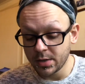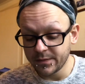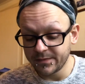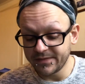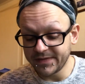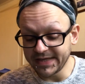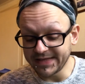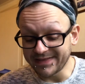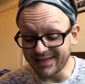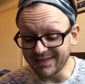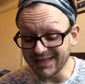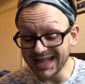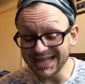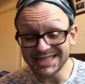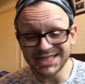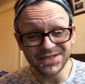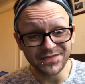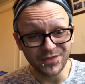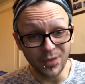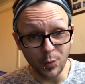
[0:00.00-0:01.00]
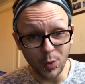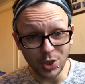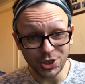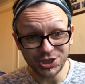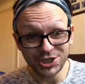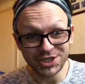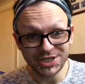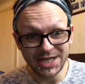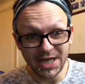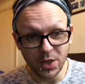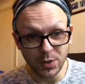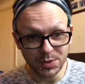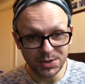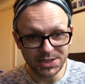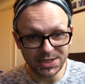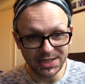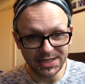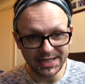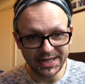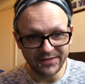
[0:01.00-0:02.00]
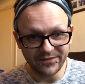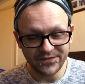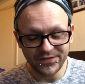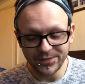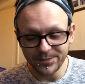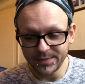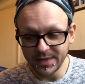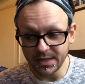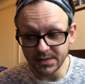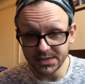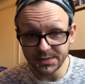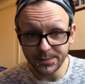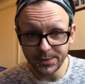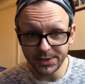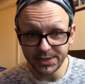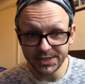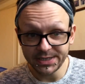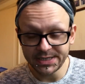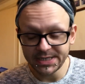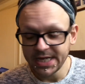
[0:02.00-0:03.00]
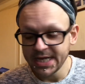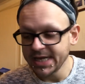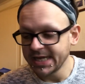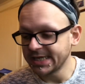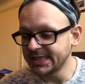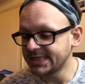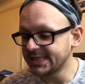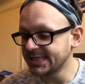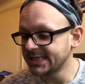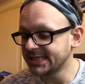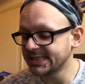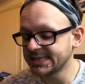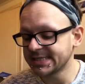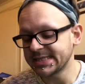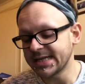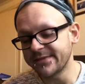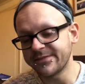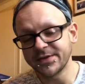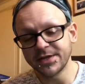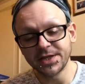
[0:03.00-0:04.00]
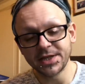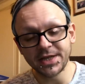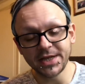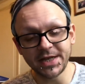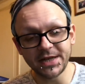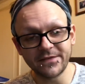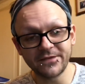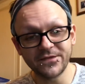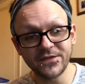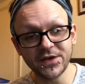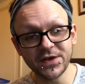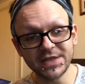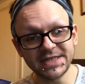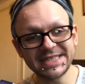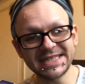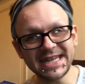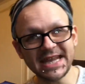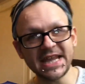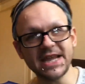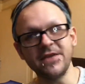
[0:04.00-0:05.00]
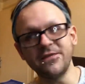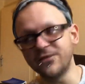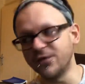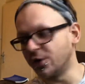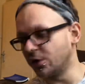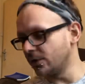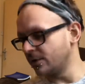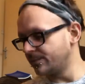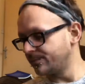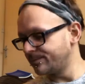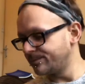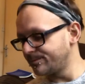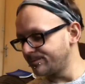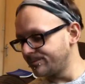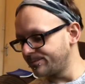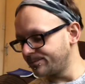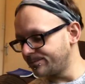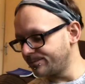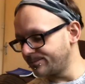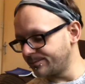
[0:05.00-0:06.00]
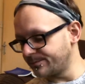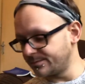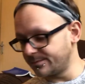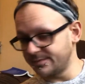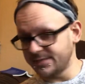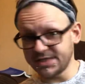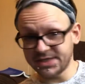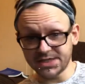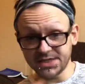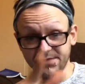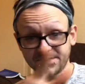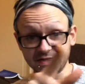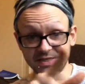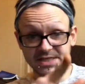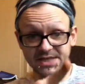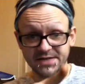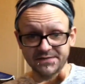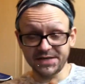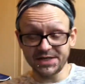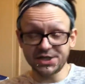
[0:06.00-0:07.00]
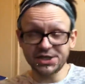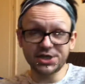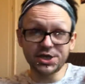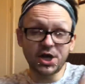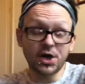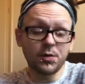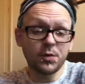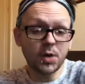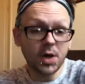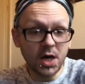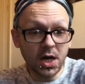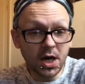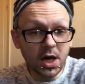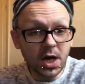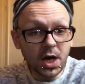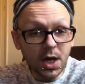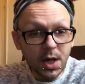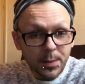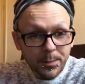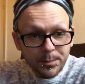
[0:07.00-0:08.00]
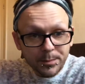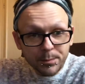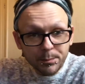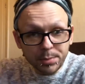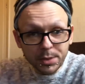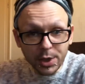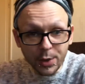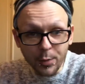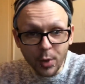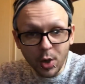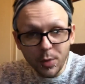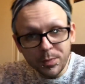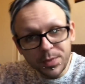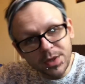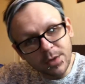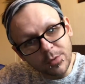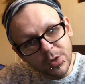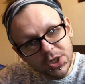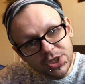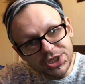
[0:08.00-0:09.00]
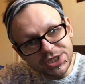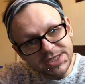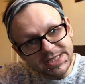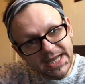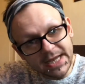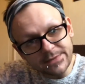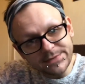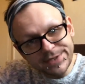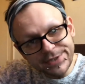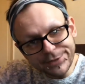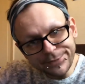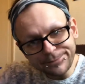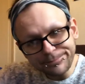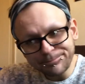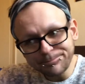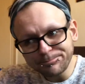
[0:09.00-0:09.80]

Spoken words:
the last of the Watchers Council live. Now, spoilers, in Season 7, the first evil, this is of the TV show, blew up the Watchers Council